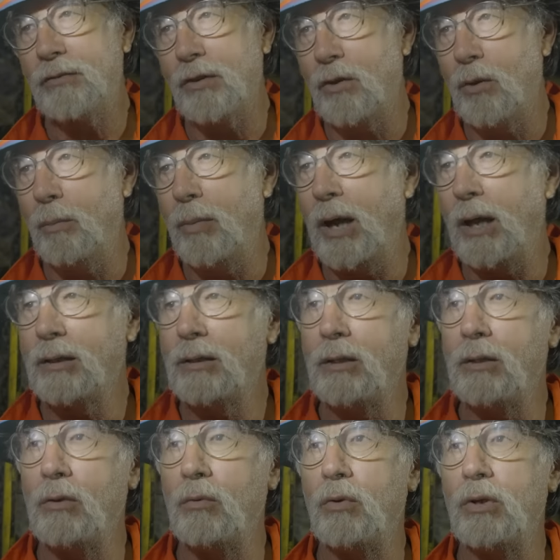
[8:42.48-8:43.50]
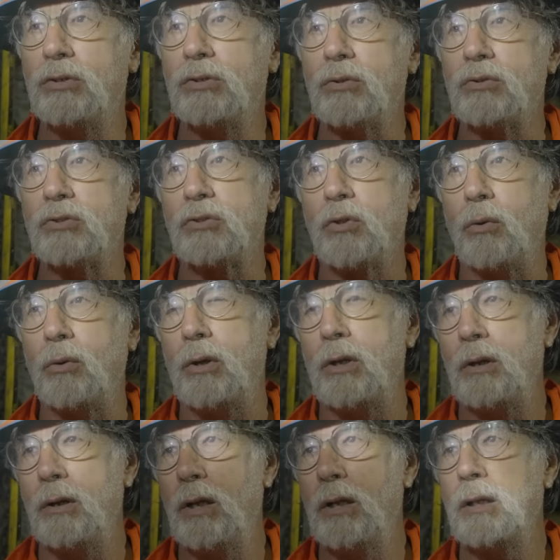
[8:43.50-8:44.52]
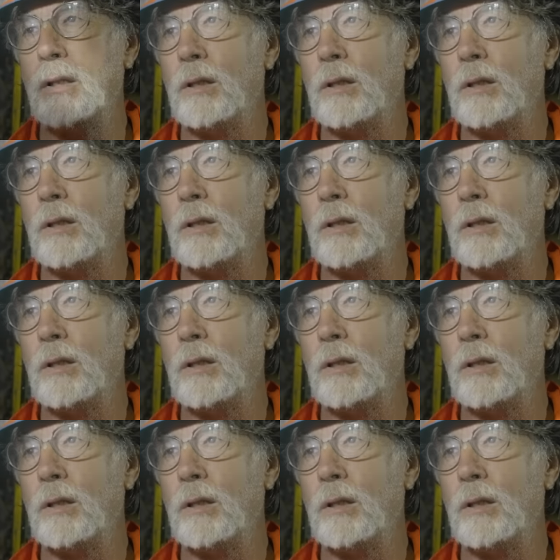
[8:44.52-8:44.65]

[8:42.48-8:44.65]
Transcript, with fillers: to go back to the original story, right?